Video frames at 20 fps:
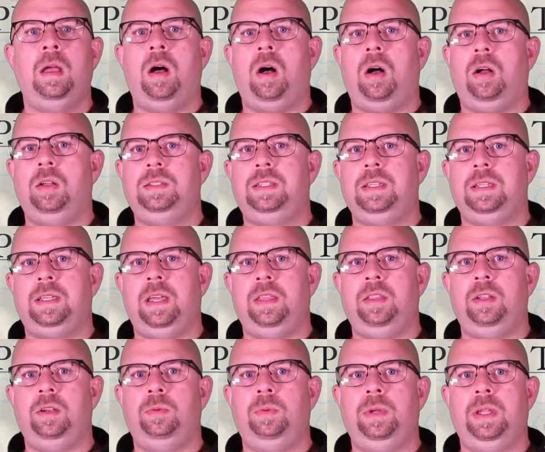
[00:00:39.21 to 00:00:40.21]

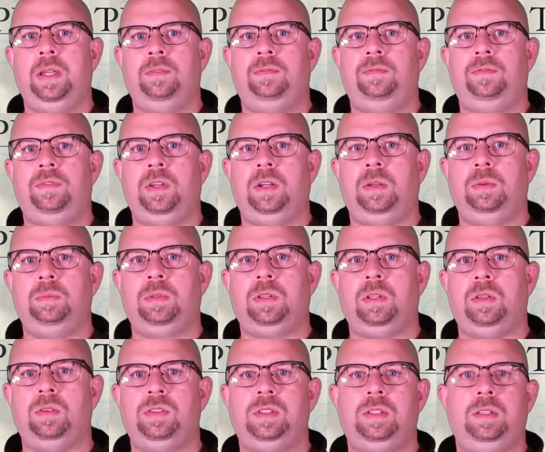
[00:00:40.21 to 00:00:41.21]
Altogether, we have filmed
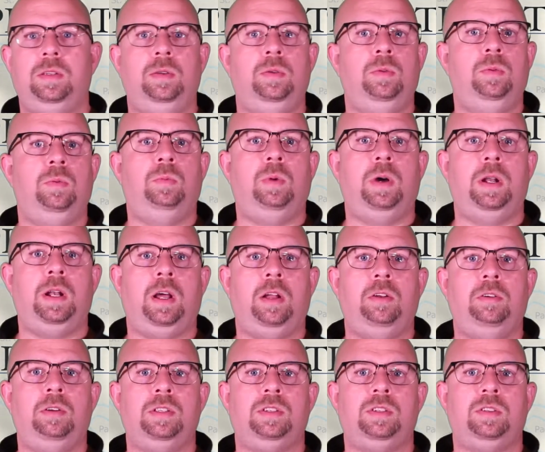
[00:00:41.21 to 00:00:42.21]
close to one
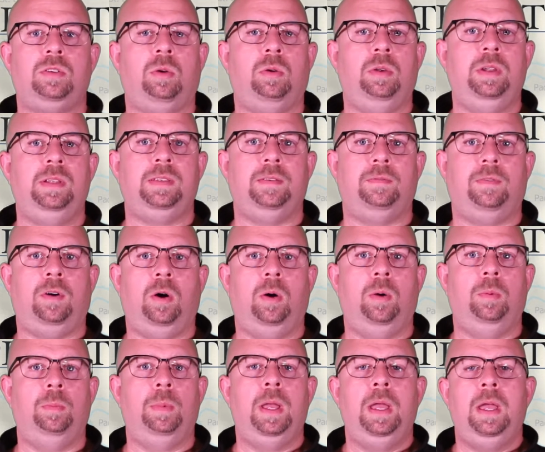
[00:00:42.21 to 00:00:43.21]
hundred stories of
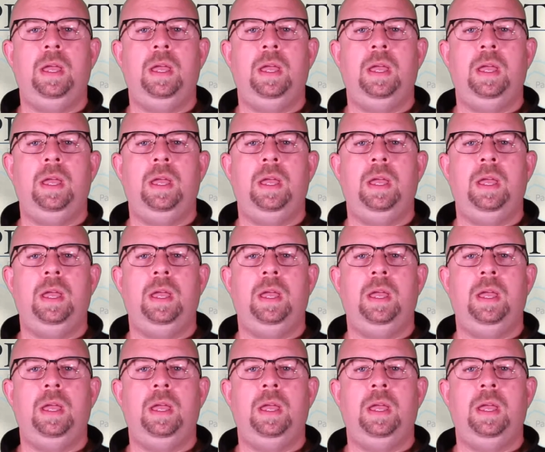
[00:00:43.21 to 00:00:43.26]
hope